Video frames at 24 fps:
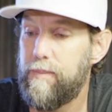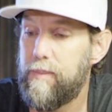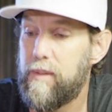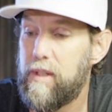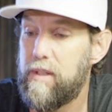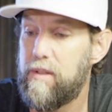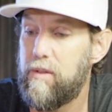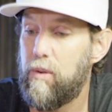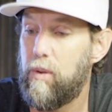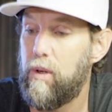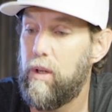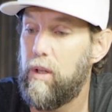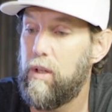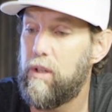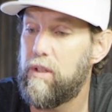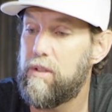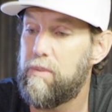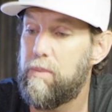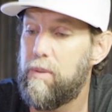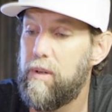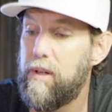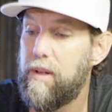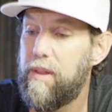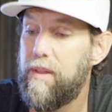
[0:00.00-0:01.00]
This oil looks
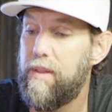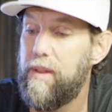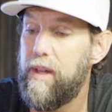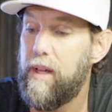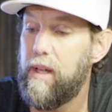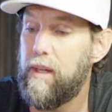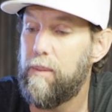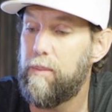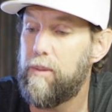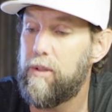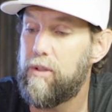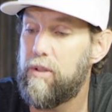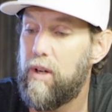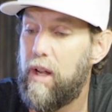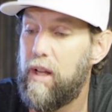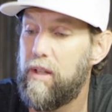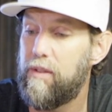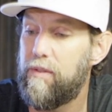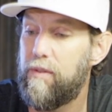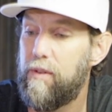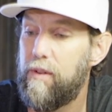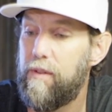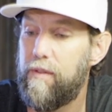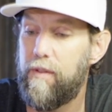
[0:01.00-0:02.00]
pretty thick. I'm gonna try
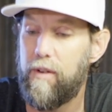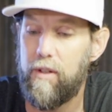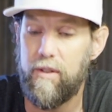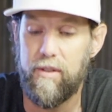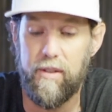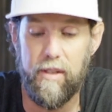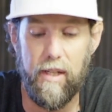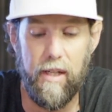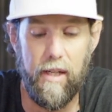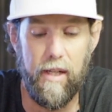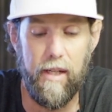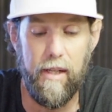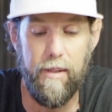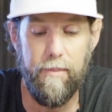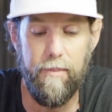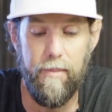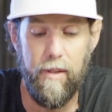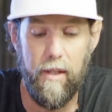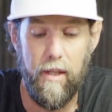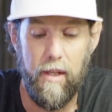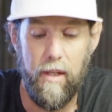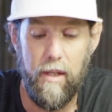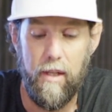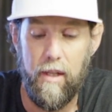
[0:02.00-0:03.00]
this for the first time.
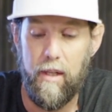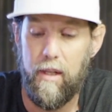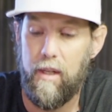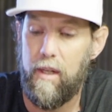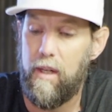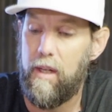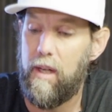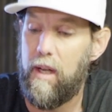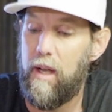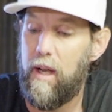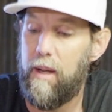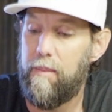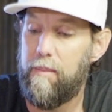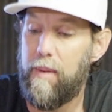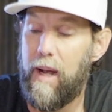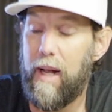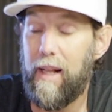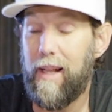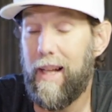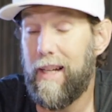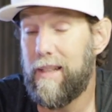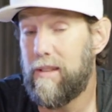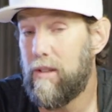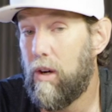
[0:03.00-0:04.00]
I
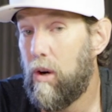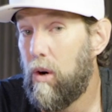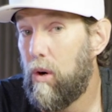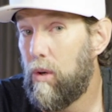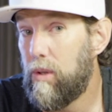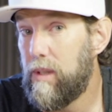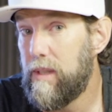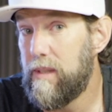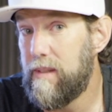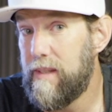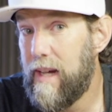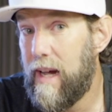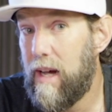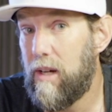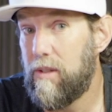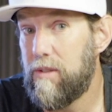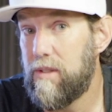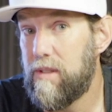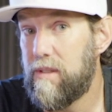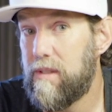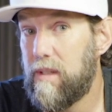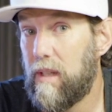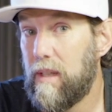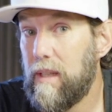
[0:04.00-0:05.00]
like to hold it down
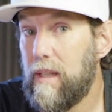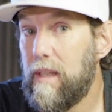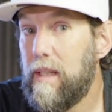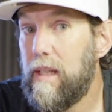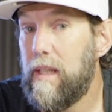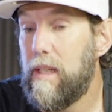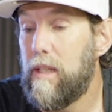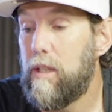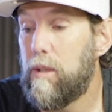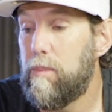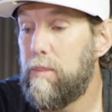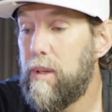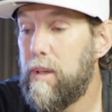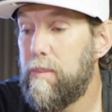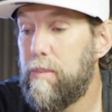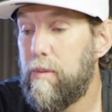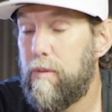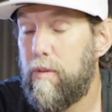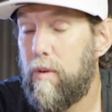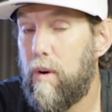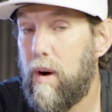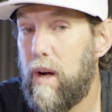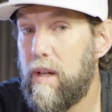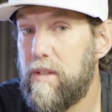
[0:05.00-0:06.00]
just a little bit
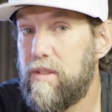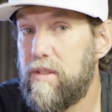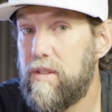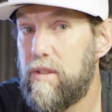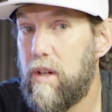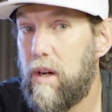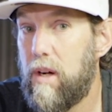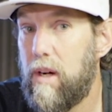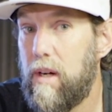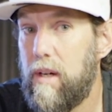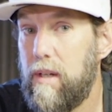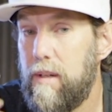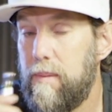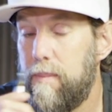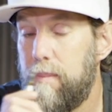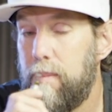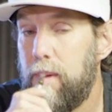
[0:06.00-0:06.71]
before I start.